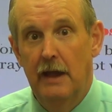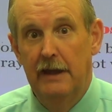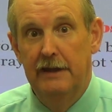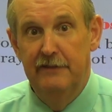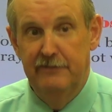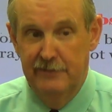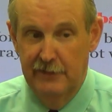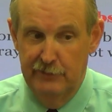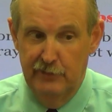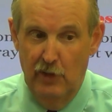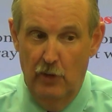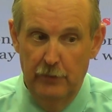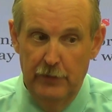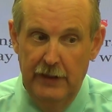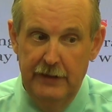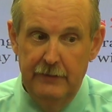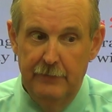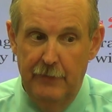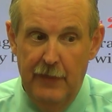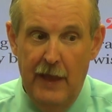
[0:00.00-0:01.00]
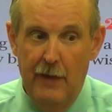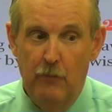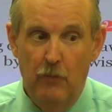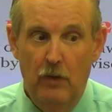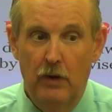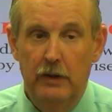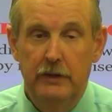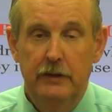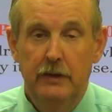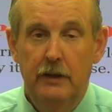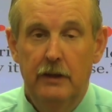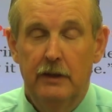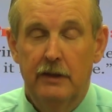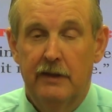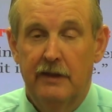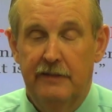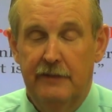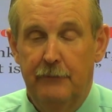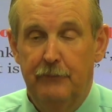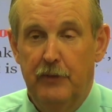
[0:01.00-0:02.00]
And he said, don't eat of that one,
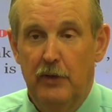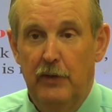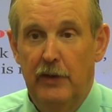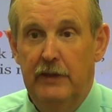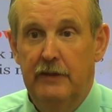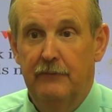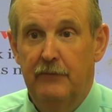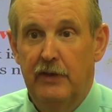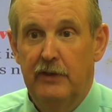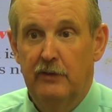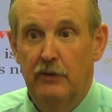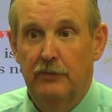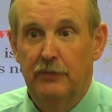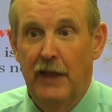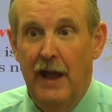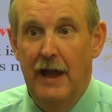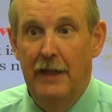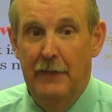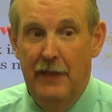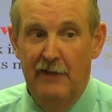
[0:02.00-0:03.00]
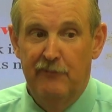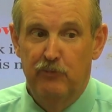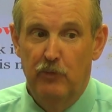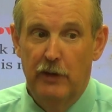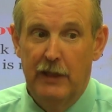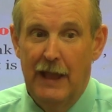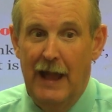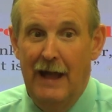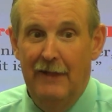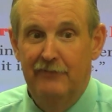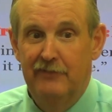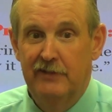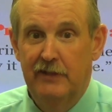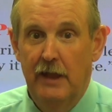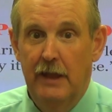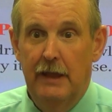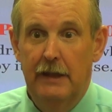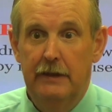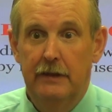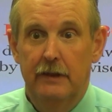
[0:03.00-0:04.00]
because if you eat of it, you'll die. That's what God
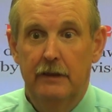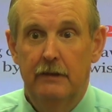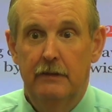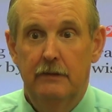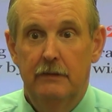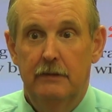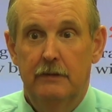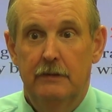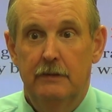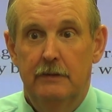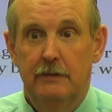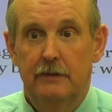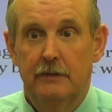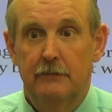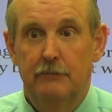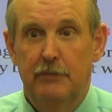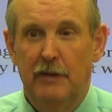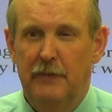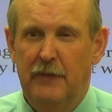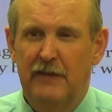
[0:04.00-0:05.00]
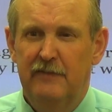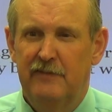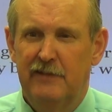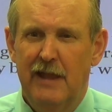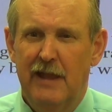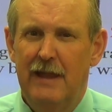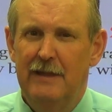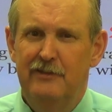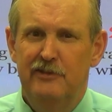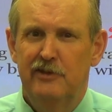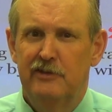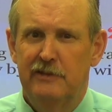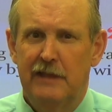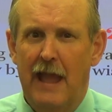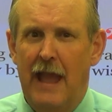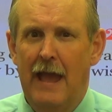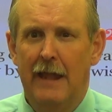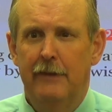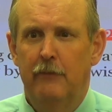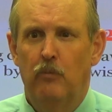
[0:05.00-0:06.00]
said. But then Satan just
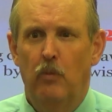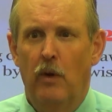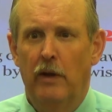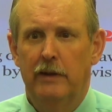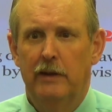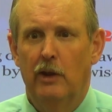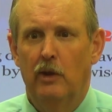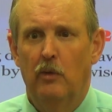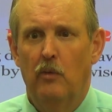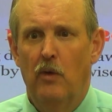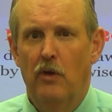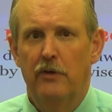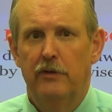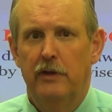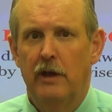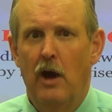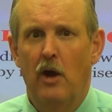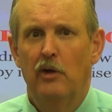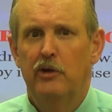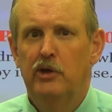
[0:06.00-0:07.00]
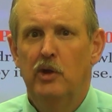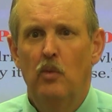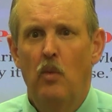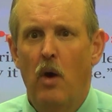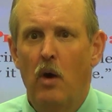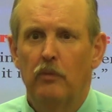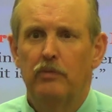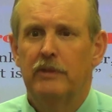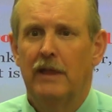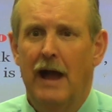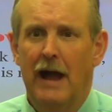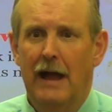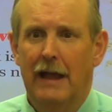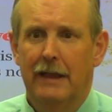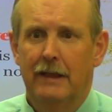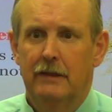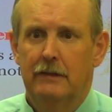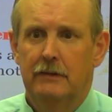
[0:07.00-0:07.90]
added one little word. No, you won't die.